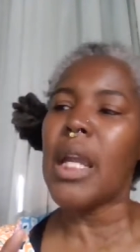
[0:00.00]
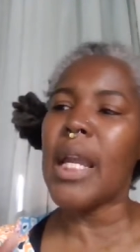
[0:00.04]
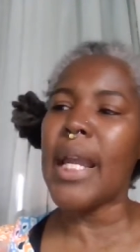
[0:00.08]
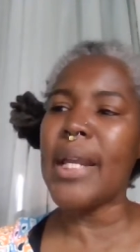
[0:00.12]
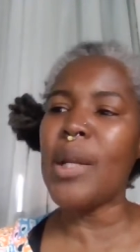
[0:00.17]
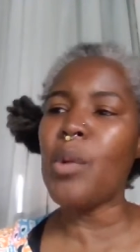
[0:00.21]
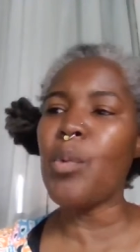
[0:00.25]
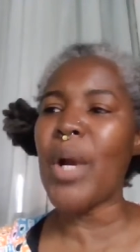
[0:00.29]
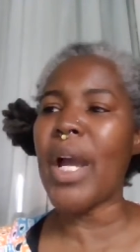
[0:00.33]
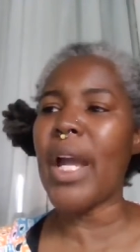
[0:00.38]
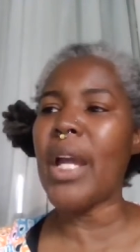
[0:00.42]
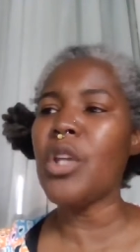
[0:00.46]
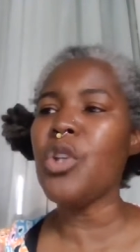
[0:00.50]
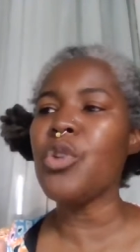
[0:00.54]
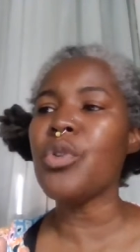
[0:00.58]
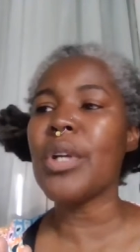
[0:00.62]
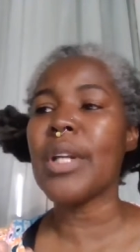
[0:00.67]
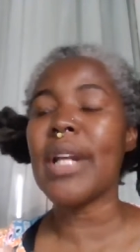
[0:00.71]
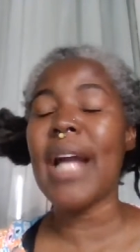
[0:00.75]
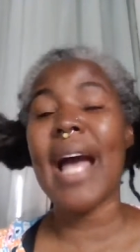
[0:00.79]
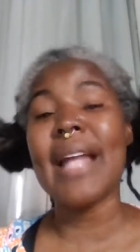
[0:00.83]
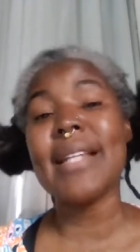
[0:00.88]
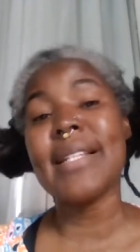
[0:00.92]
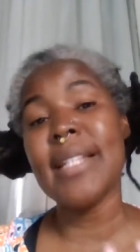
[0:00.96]
Anyway, you
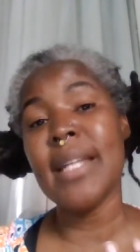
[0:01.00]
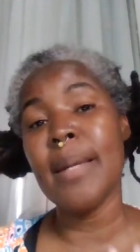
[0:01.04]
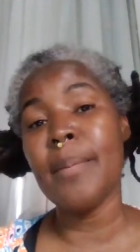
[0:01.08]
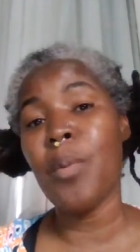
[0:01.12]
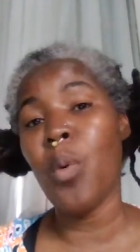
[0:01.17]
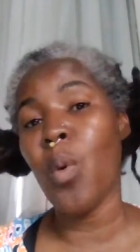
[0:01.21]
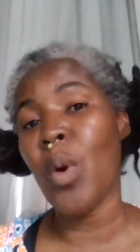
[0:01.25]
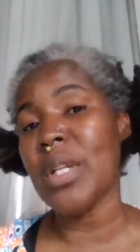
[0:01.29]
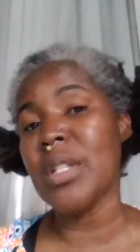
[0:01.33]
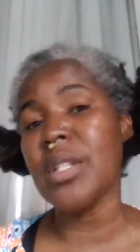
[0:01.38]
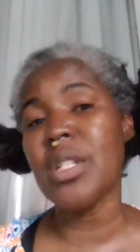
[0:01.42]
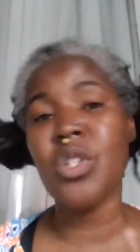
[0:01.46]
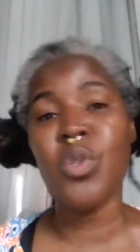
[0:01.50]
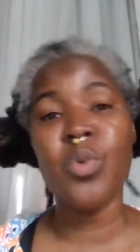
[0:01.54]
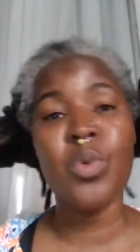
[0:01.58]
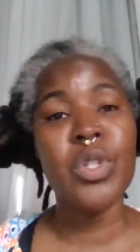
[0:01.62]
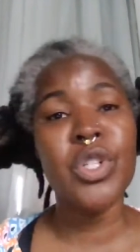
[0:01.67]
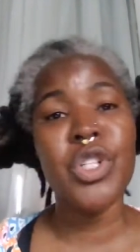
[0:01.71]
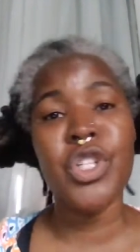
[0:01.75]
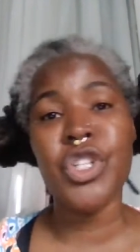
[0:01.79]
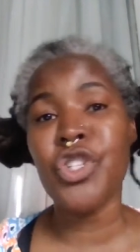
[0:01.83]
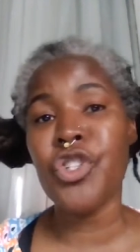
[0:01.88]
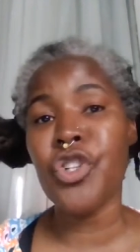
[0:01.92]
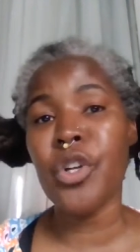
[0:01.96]
could have got 10 points. This
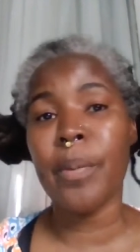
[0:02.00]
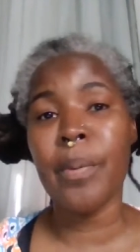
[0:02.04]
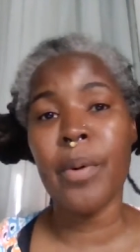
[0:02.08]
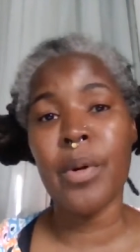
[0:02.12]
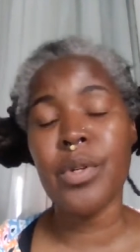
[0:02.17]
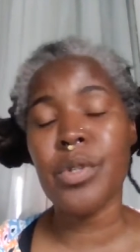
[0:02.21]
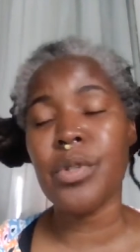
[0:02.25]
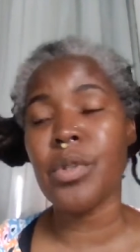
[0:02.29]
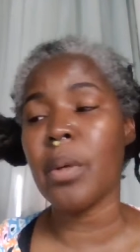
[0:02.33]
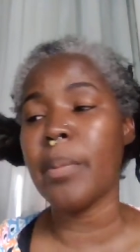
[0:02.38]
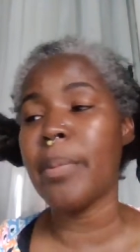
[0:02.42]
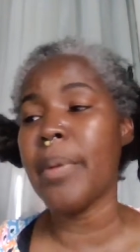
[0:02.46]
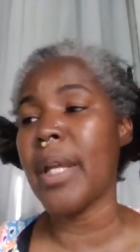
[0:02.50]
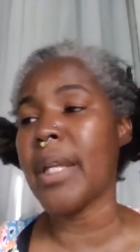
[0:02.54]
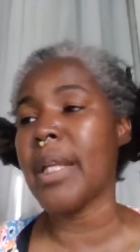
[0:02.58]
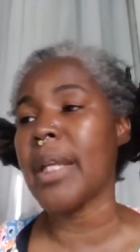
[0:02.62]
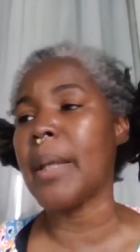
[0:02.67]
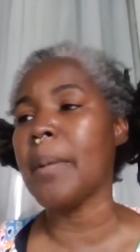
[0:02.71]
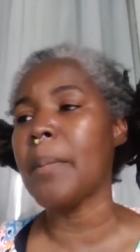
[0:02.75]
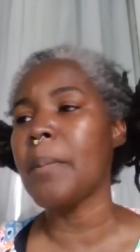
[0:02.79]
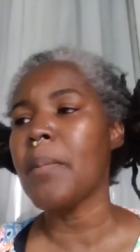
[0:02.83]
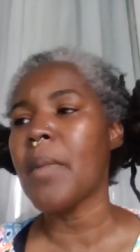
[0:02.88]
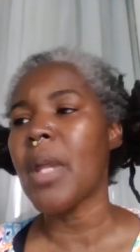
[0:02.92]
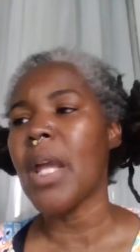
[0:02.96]
was just your personal
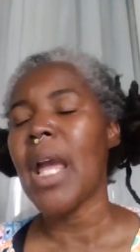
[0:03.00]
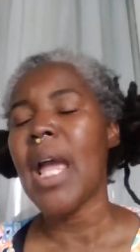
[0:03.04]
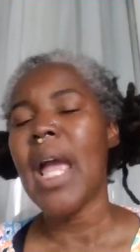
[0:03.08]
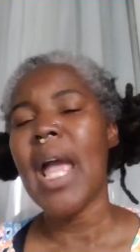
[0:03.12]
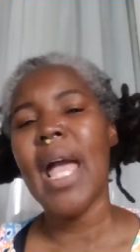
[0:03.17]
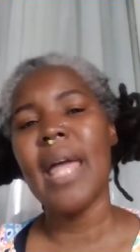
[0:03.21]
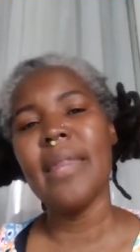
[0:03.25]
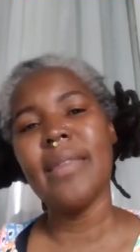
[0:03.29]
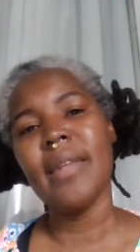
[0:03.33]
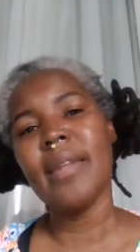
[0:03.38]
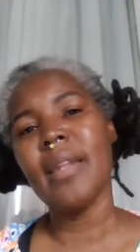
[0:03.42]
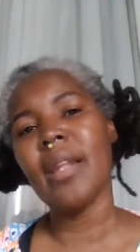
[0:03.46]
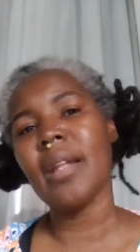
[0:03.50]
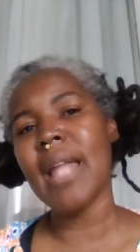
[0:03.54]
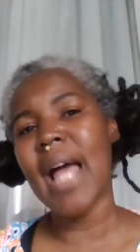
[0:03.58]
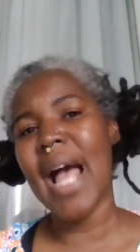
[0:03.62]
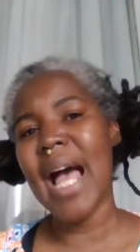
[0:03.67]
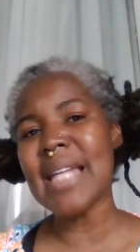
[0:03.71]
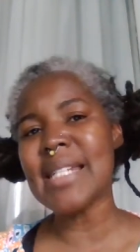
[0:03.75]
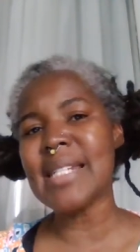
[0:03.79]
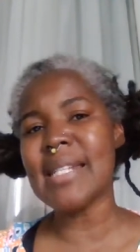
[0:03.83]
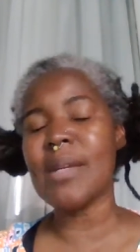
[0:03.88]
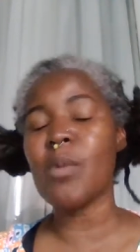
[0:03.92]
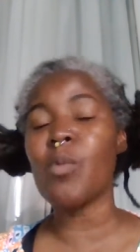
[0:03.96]
opinion. And then the
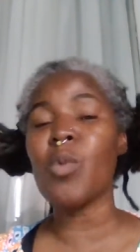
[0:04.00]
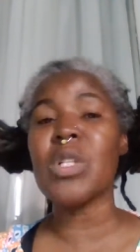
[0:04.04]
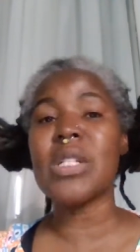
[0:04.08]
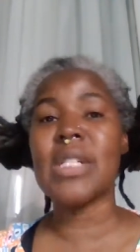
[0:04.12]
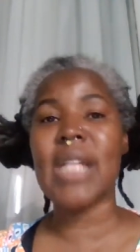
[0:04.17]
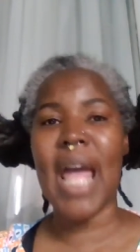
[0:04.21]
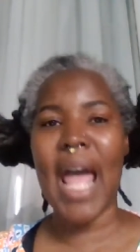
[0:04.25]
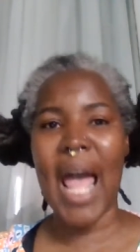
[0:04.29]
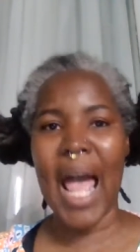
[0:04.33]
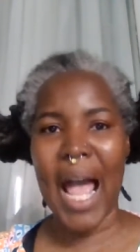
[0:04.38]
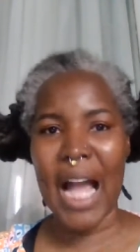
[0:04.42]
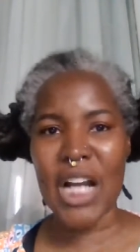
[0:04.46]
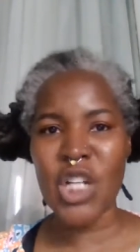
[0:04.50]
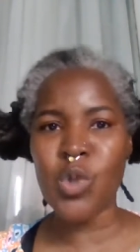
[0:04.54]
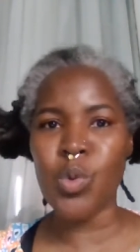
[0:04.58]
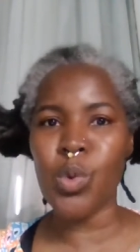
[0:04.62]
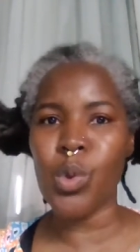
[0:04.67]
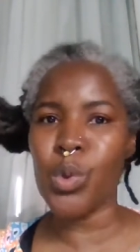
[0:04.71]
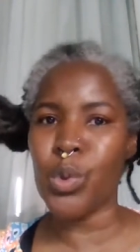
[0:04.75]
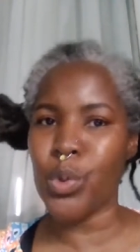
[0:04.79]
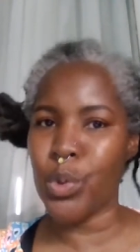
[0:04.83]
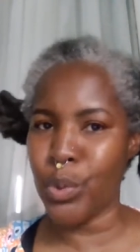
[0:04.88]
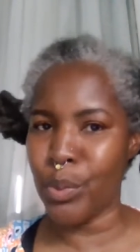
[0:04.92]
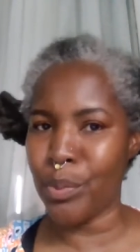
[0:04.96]
last thing was the
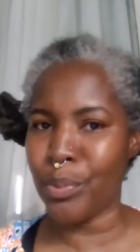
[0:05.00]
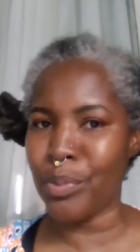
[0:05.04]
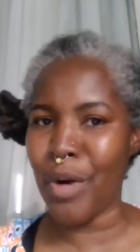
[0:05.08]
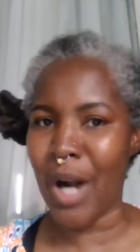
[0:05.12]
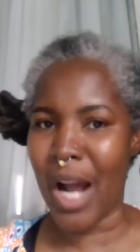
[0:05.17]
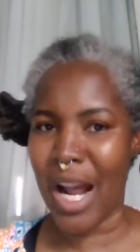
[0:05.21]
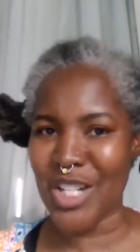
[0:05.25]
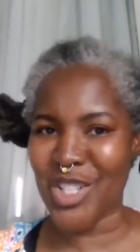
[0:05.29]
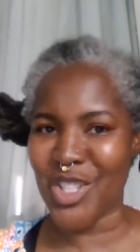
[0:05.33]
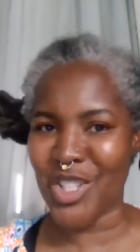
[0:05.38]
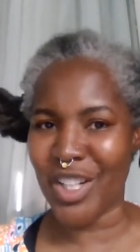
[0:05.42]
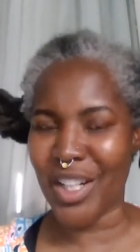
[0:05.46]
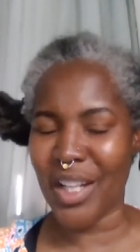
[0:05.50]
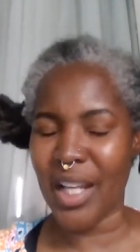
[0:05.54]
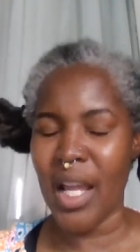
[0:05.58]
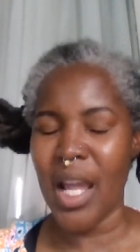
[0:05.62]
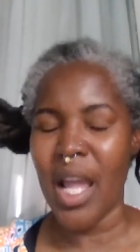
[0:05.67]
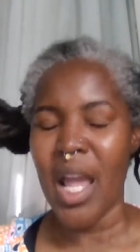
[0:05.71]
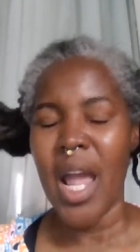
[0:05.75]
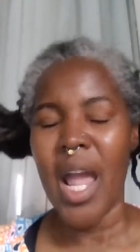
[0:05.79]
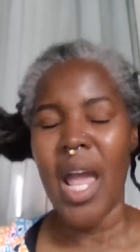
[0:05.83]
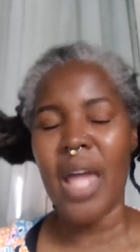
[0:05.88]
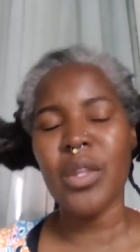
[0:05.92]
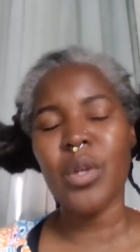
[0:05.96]
actual group project.
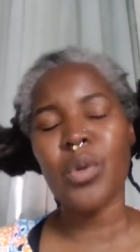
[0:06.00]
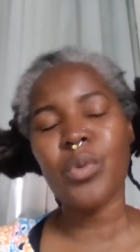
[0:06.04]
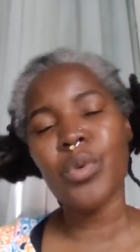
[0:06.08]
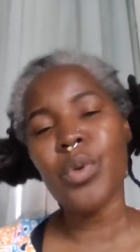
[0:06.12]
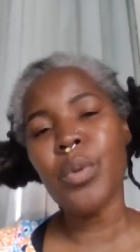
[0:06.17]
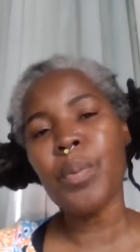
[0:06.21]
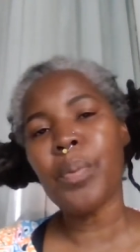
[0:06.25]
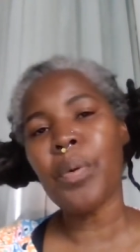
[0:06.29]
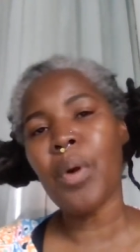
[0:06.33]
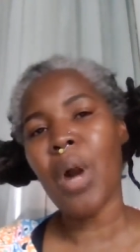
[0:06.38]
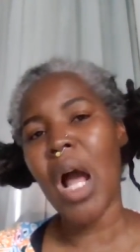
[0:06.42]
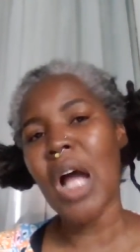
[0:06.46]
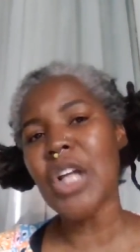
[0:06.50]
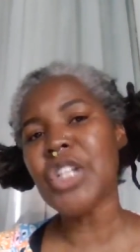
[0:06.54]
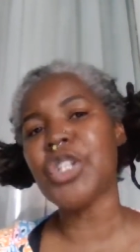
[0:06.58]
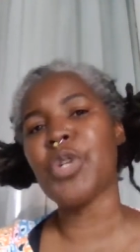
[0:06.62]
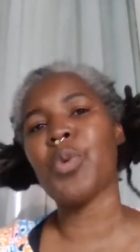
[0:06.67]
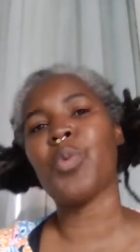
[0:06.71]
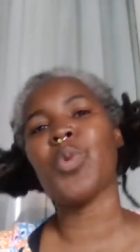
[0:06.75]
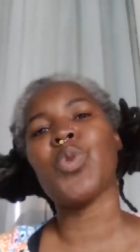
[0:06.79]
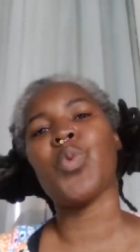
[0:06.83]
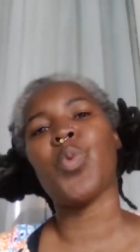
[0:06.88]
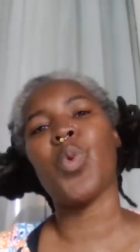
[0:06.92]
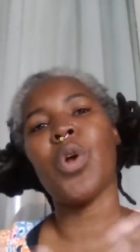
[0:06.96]
And the group
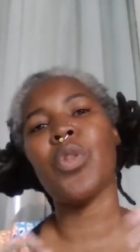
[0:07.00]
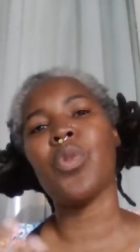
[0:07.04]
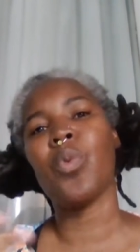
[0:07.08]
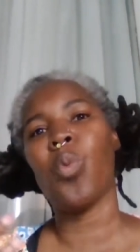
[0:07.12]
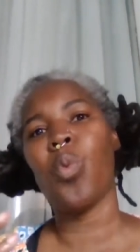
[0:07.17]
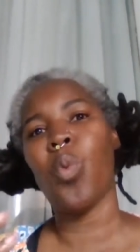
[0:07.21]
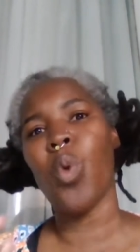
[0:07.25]
project was worth